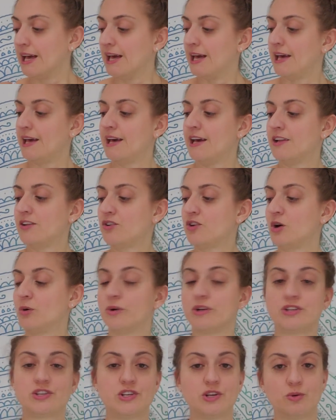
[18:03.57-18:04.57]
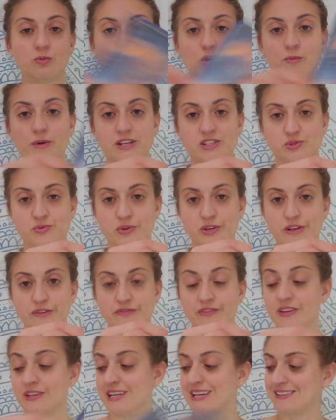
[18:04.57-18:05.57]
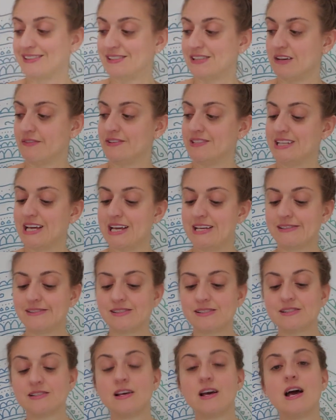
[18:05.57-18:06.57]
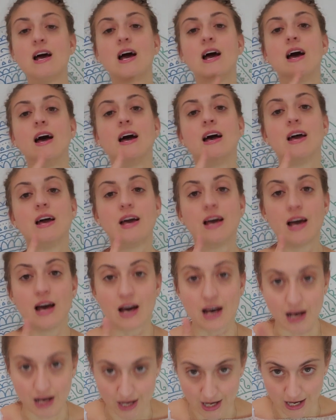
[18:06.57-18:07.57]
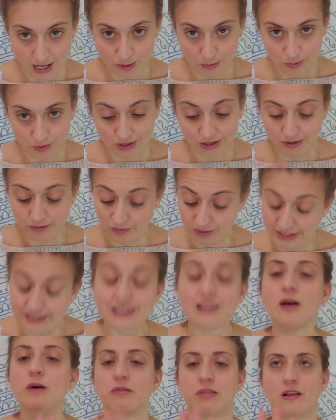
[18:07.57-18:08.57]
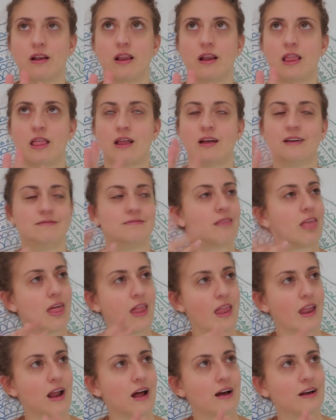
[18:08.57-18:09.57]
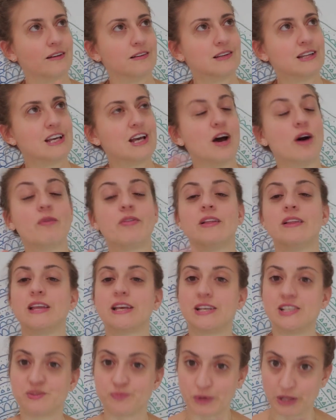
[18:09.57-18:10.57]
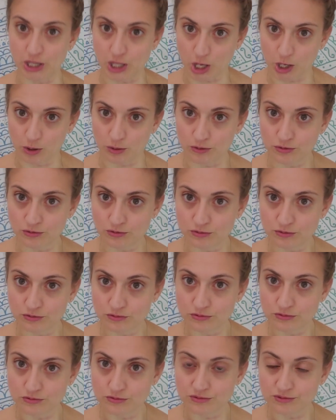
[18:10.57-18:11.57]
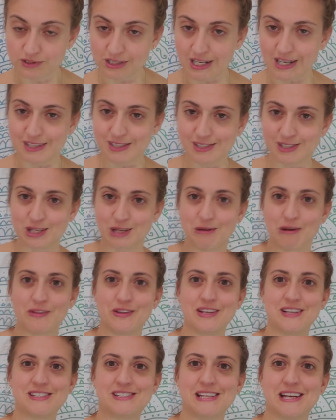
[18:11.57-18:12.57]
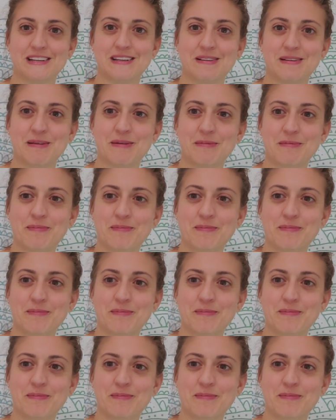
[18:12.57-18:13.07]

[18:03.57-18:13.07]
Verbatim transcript: and go into your romance reading for the next seven days. I will, uh, Leo, the link is below. I'll see you on the extended.